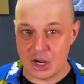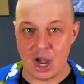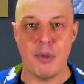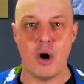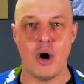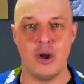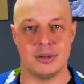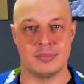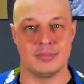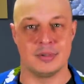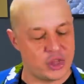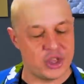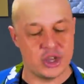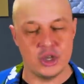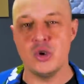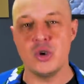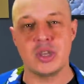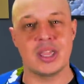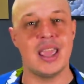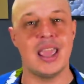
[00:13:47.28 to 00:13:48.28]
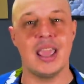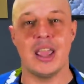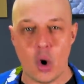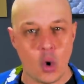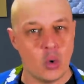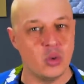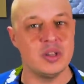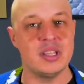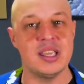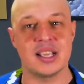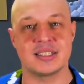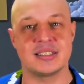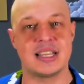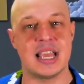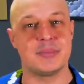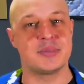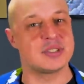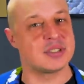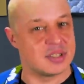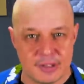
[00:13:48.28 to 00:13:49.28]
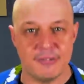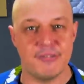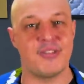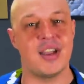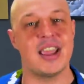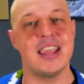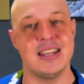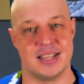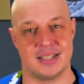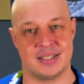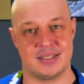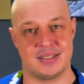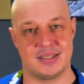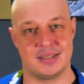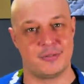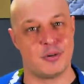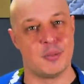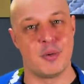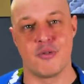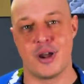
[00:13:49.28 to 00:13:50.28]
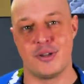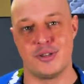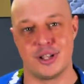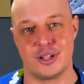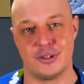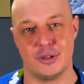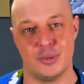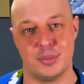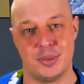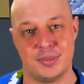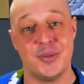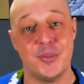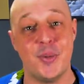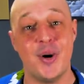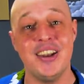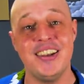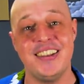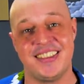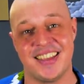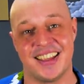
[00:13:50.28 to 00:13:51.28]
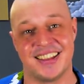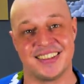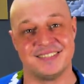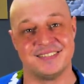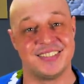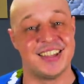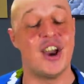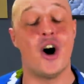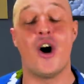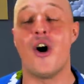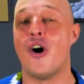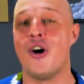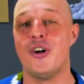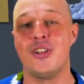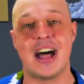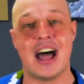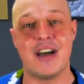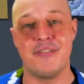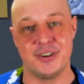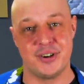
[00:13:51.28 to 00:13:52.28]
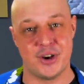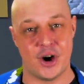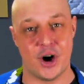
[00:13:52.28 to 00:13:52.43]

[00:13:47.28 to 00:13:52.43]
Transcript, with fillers: Come on, the U K only accepts the finest from around the globe. The one thing they all have in